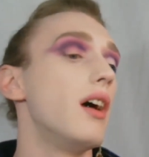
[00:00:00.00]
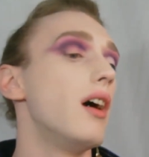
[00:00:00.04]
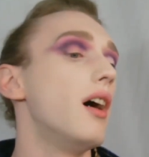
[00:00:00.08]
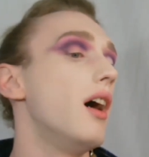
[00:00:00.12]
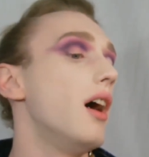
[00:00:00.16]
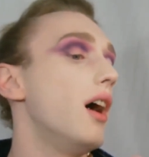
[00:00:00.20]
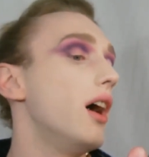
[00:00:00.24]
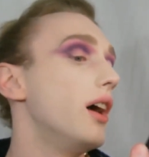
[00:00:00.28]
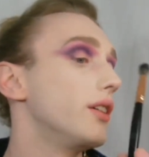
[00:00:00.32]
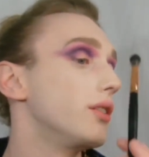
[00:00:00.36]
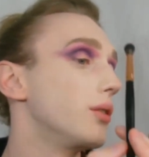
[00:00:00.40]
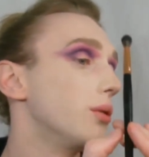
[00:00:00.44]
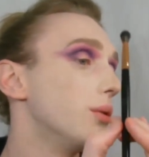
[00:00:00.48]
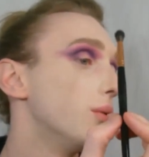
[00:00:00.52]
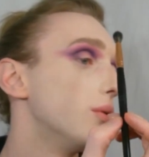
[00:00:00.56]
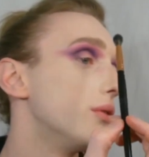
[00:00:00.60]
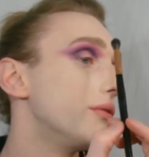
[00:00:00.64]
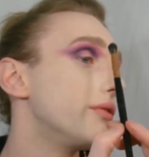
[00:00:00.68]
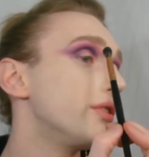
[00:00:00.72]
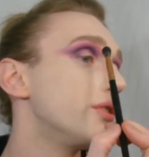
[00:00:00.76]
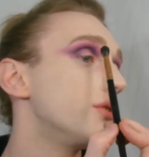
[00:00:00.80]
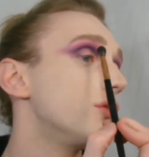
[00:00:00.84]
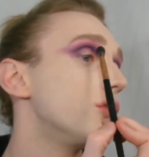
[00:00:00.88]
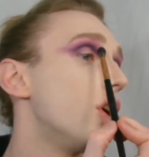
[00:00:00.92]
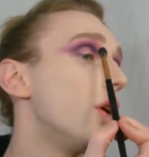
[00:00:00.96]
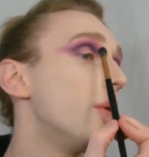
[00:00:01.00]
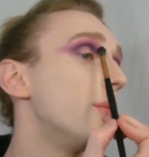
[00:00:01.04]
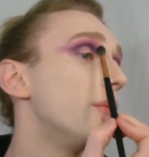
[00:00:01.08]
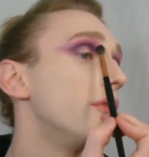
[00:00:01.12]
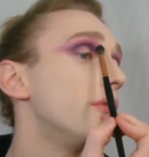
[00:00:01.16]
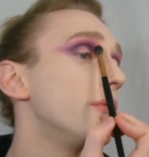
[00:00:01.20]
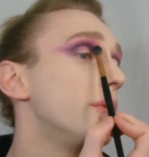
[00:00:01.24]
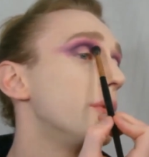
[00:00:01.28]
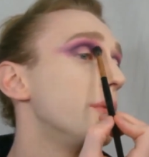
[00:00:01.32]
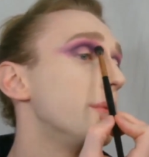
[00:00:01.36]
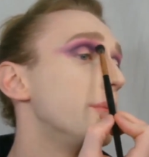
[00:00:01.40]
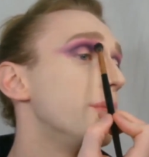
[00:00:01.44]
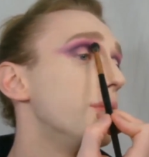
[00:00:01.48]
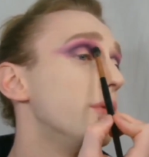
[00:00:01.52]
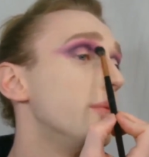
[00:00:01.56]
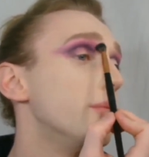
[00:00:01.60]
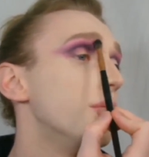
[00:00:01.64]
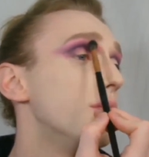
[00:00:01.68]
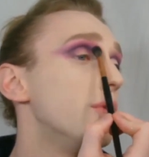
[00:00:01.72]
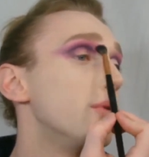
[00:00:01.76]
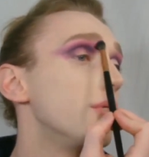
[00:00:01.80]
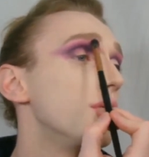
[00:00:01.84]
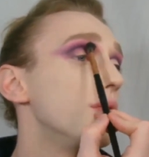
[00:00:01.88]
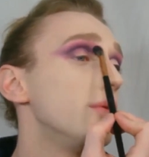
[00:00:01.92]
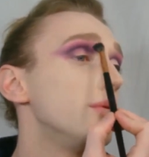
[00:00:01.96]
and go over the top of where we put
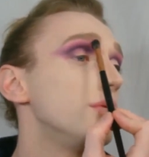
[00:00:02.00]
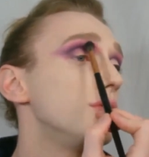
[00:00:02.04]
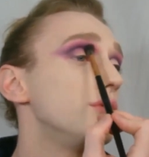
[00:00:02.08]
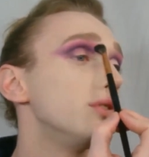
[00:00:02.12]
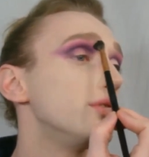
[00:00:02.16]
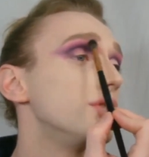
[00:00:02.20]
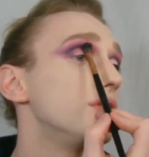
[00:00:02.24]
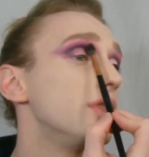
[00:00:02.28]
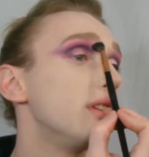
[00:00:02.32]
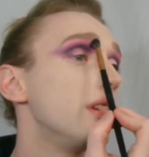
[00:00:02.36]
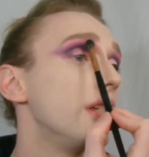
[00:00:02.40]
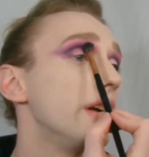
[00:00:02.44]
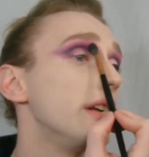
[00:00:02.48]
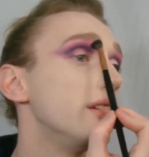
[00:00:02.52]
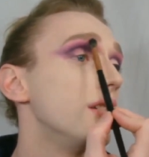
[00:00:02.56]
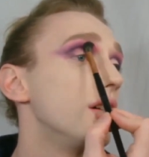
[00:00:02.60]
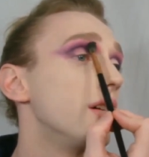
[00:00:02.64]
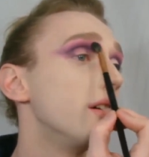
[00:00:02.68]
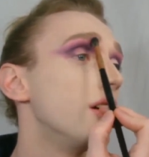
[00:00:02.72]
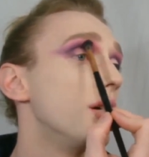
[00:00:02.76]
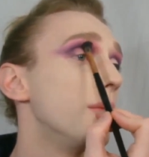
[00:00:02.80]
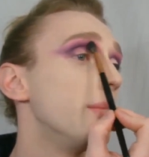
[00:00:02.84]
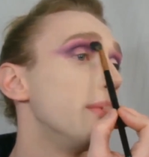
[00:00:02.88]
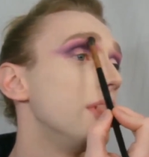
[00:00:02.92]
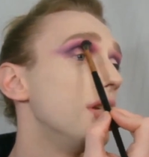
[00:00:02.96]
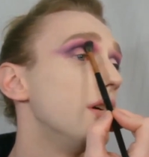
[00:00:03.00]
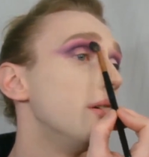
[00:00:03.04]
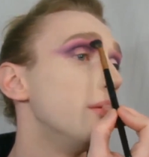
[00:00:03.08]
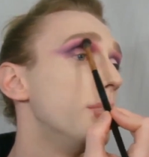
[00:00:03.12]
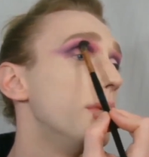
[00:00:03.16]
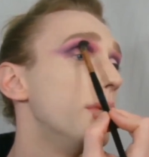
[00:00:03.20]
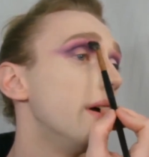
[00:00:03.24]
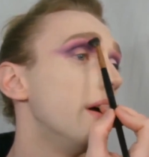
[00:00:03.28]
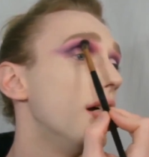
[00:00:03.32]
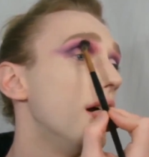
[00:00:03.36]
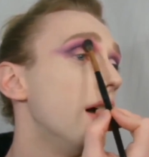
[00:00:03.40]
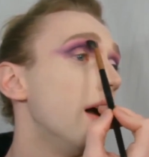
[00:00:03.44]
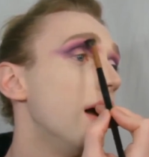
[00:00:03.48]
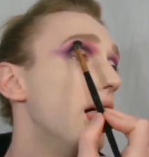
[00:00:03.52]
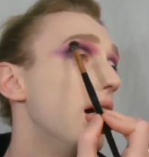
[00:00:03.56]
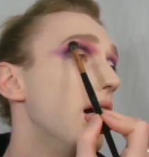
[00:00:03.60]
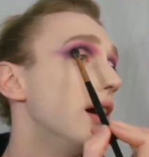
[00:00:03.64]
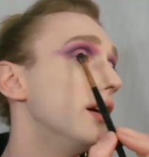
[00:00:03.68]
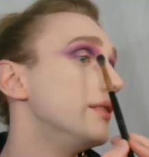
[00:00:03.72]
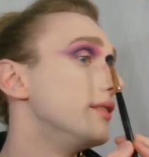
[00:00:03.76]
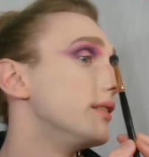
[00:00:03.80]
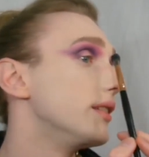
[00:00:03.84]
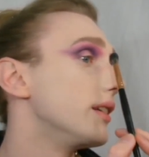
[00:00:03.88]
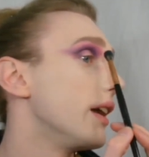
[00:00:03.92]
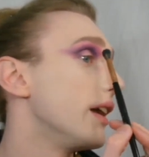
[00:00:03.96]
Mogul just to lighten her up a little bit,
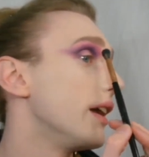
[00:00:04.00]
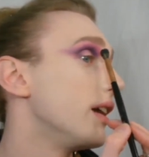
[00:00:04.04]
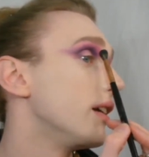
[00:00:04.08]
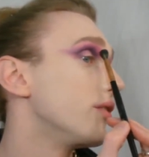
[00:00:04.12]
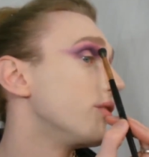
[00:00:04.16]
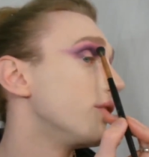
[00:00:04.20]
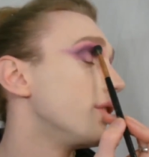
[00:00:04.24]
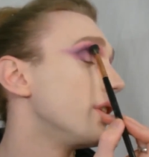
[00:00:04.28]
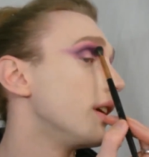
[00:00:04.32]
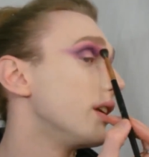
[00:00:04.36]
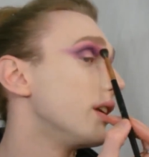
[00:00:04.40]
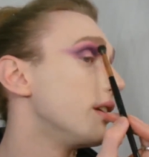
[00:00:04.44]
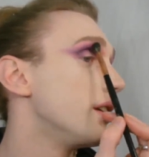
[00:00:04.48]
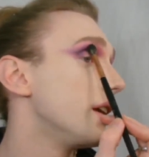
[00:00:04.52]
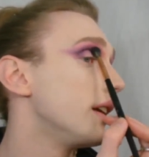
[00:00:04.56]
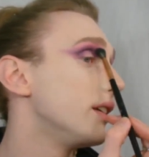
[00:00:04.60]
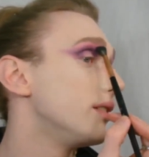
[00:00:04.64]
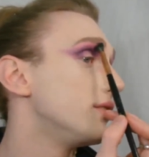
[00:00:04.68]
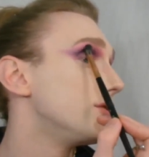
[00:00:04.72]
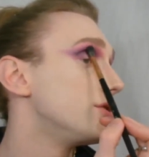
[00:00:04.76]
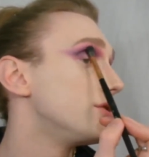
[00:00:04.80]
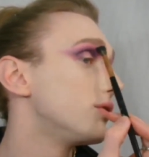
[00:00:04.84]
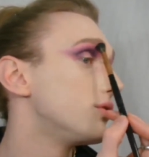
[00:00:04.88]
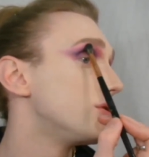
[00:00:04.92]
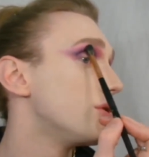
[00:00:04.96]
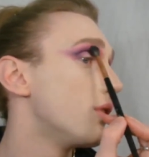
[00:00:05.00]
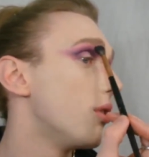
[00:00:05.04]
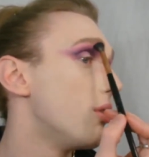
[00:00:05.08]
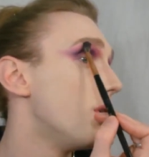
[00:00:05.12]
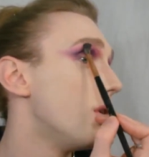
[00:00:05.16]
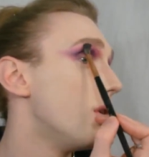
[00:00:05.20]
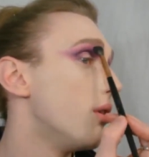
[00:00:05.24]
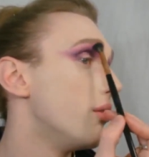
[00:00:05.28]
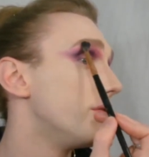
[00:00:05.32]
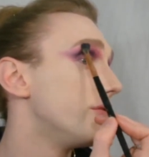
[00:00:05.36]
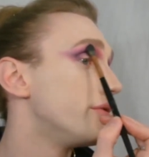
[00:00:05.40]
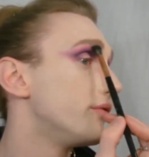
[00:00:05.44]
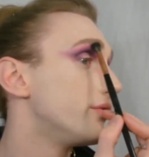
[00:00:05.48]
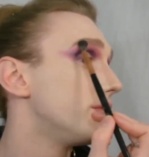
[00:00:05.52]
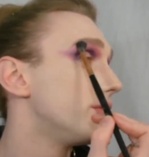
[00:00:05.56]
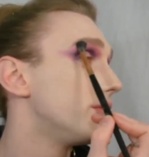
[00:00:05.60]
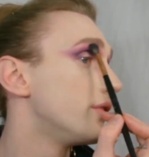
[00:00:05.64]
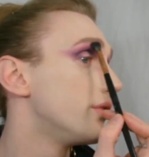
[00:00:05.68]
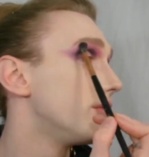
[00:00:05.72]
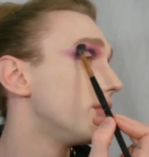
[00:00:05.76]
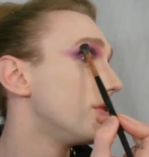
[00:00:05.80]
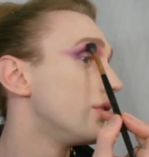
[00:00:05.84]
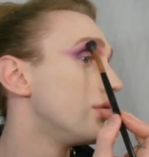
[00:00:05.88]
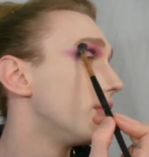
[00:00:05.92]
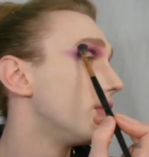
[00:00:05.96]
and again create a nice soft
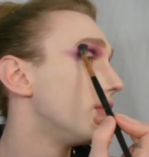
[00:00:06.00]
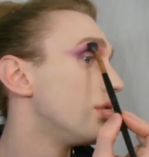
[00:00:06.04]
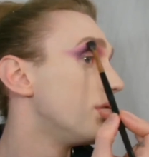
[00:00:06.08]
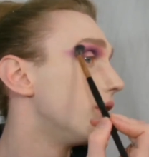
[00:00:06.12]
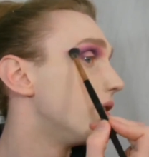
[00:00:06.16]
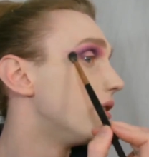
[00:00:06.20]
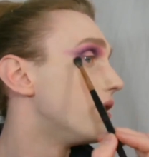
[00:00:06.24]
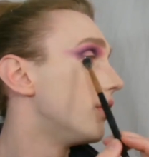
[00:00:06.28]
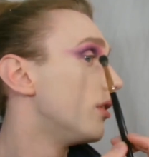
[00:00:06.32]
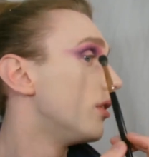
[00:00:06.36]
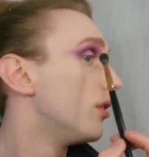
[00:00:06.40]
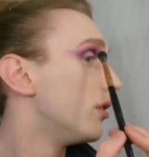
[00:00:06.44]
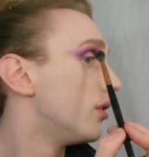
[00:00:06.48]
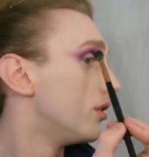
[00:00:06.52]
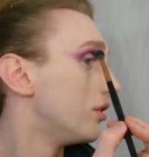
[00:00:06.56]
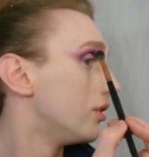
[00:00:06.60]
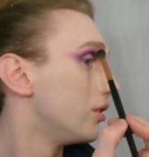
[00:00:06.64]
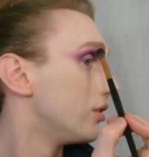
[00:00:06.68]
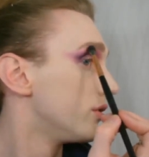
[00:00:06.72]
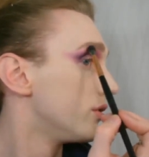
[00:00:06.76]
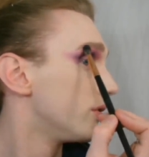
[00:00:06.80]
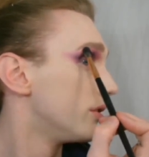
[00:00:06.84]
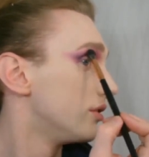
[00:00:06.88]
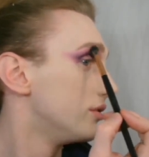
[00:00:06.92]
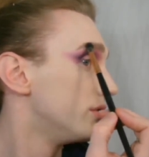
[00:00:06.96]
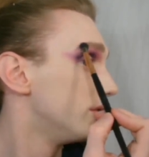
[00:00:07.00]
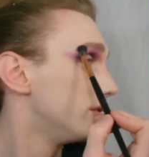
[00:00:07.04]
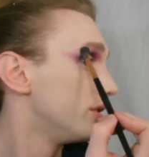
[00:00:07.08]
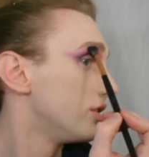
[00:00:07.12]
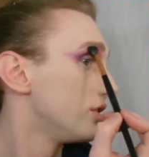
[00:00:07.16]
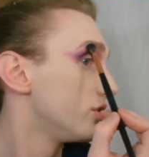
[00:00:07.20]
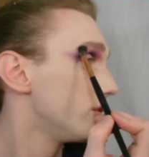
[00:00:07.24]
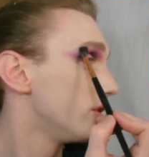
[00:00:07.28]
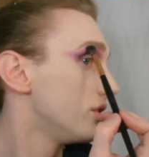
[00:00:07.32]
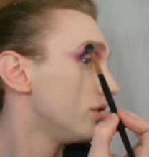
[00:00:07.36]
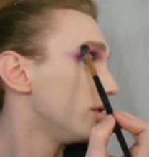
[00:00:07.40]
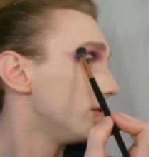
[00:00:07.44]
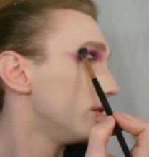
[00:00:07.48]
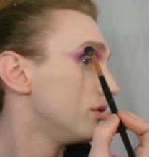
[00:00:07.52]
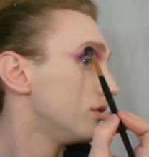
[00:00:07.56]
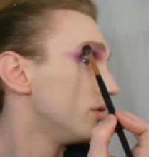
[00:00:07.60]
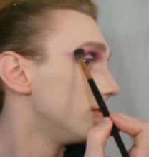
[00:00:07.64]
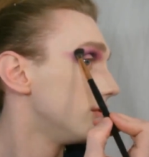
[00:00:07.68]
transition